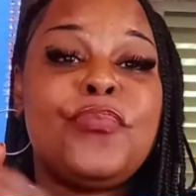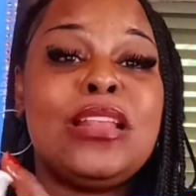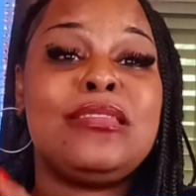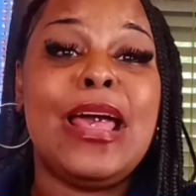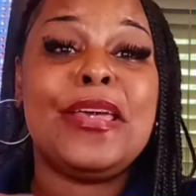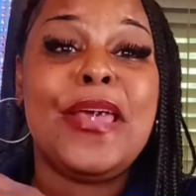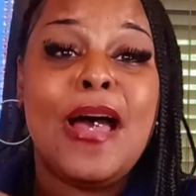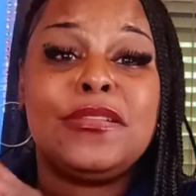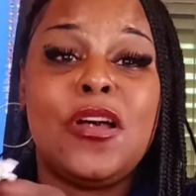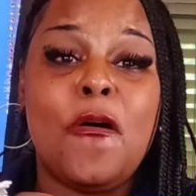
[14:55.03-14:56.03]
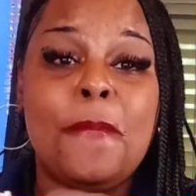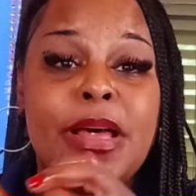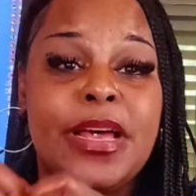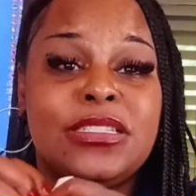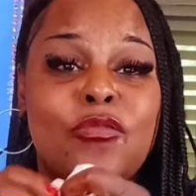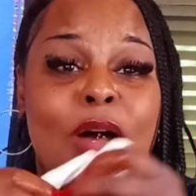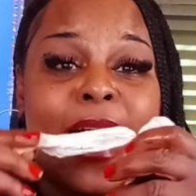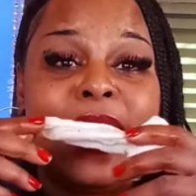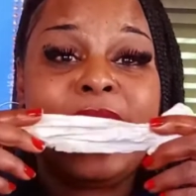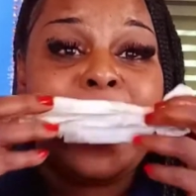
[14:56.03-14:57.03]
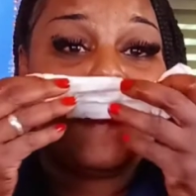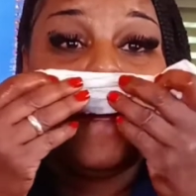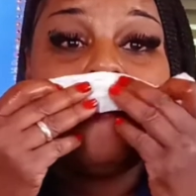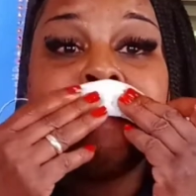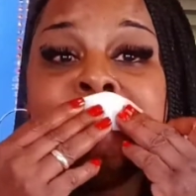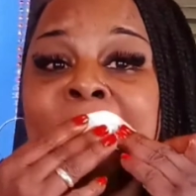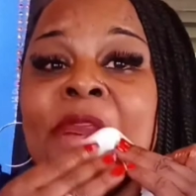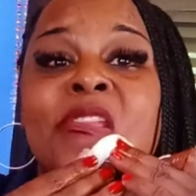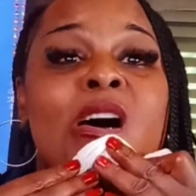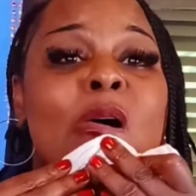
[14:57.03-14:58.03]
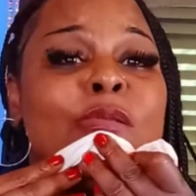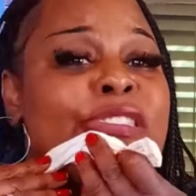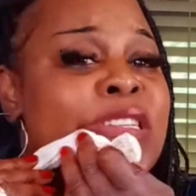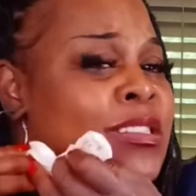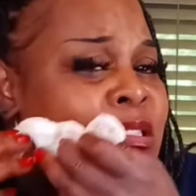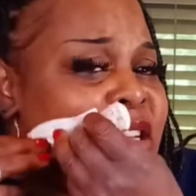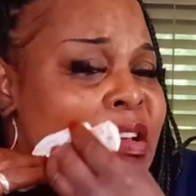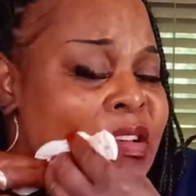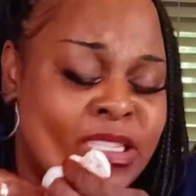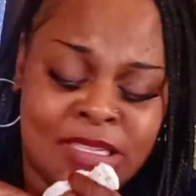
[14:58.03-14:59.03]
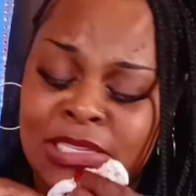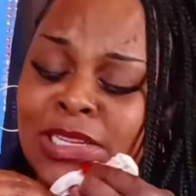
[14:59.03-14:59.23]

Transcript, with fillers: Thank y'all so much. Oh, I got a napkin. Oh, Jesus, it is.